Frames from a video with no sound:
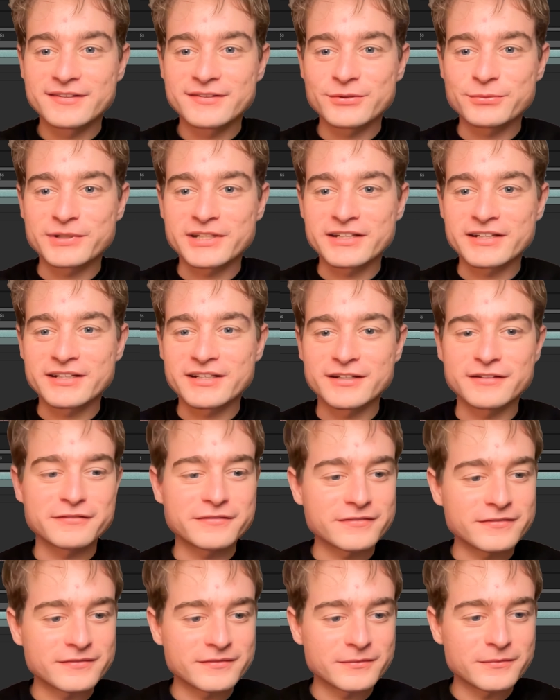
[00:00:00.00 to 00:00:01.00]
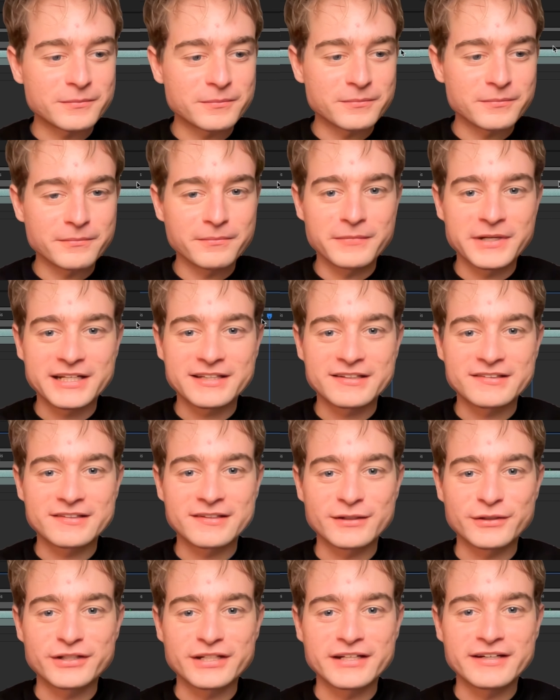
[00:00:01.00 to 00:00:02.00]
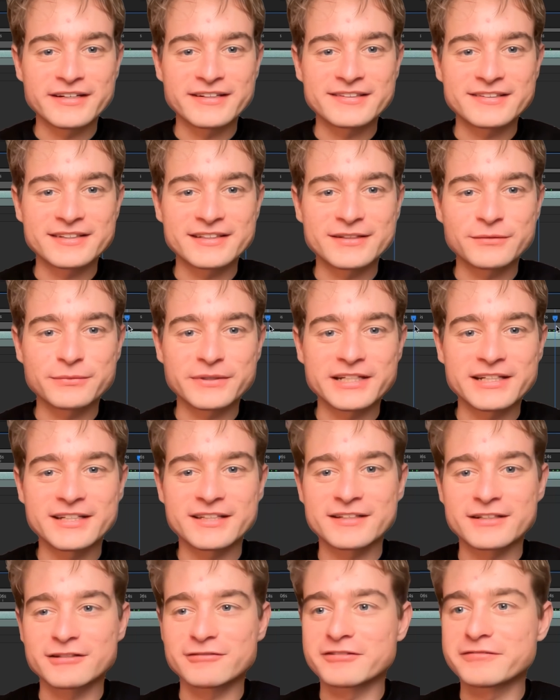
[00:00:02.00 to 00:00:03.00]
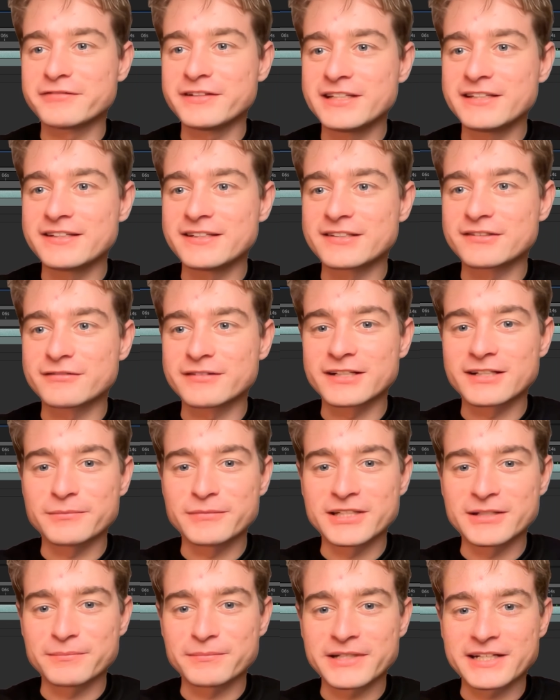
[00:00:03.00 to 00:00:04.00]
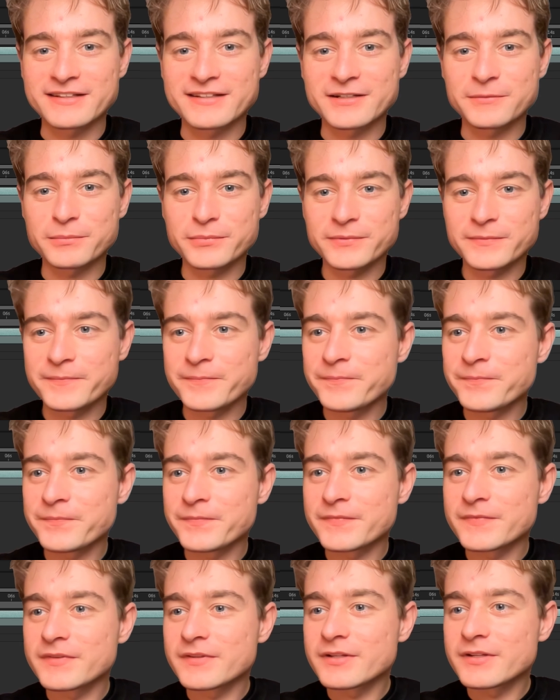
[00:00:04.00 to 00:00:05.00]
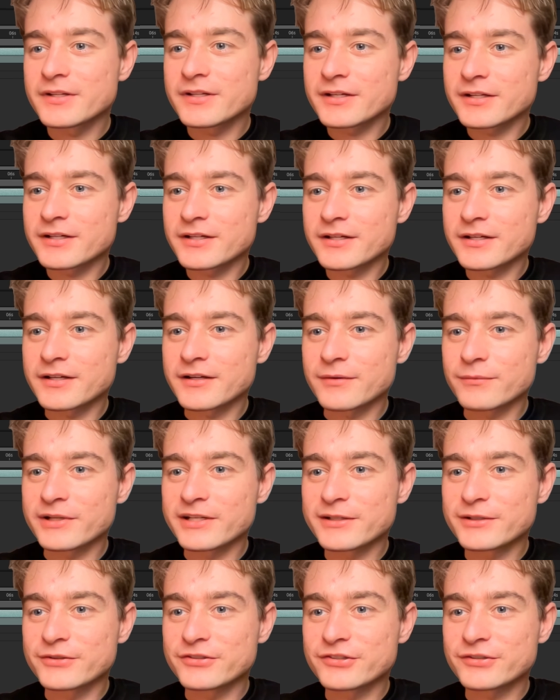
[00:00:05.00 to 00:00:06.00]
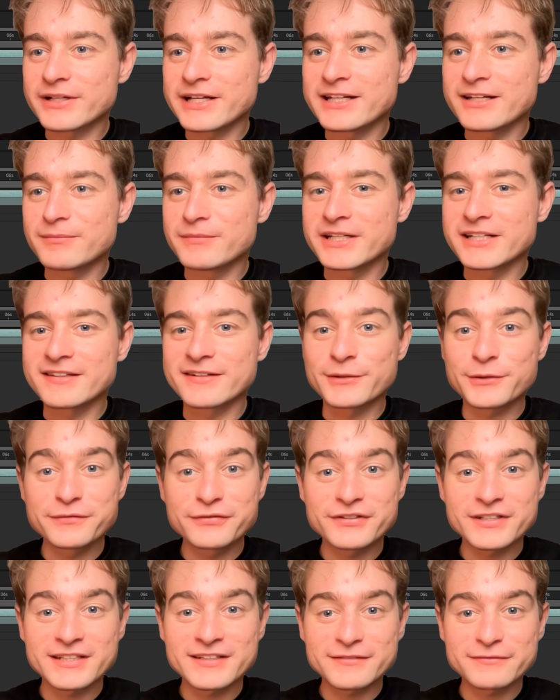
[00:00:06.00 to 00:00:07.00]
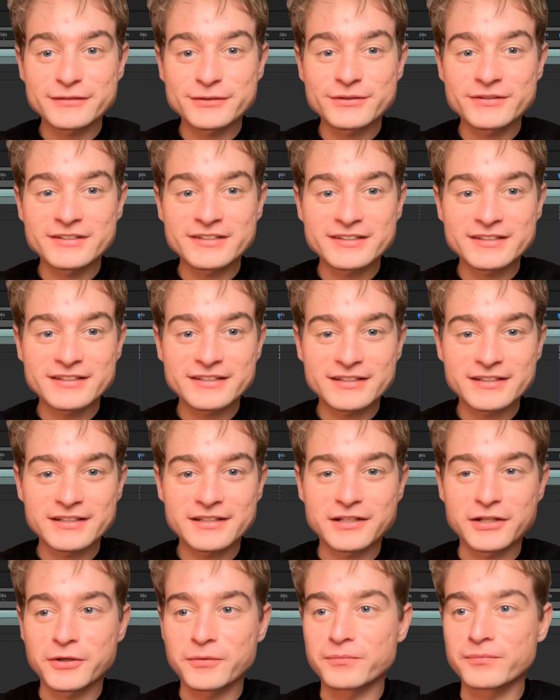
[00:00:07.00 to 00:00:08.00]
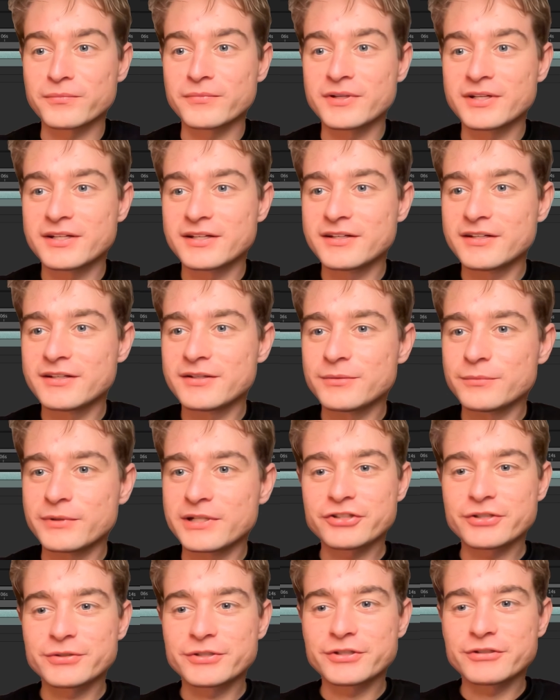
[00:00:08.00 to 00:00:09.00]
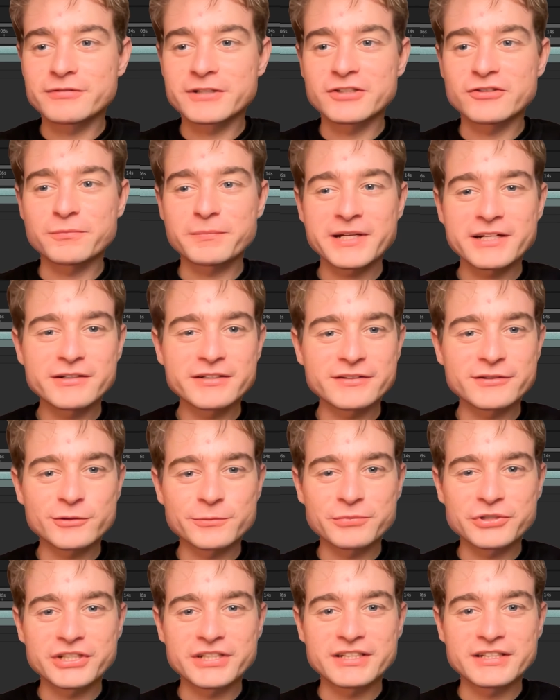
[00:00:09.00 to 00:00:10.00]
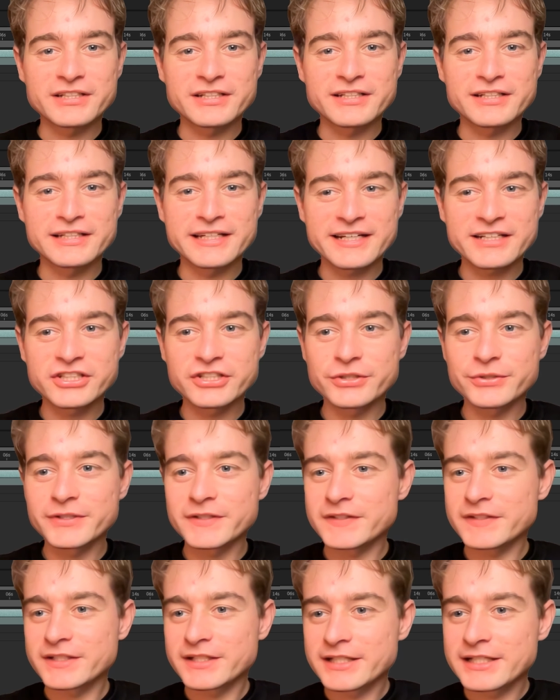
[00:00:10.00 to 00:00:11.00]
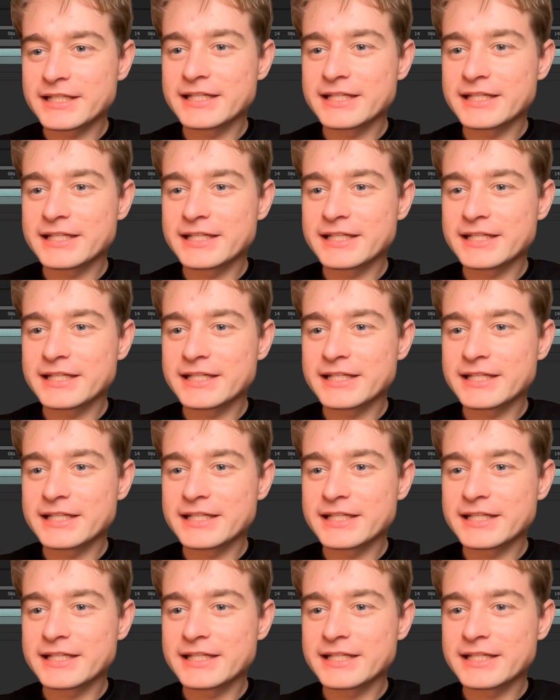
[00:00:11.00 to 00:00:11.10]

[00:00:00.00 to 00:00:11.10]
So we can kind of make this look nice in a way that the graffiti is really being picked up. We can also animate the offset, of course. I'll show the transparent option in the next shot.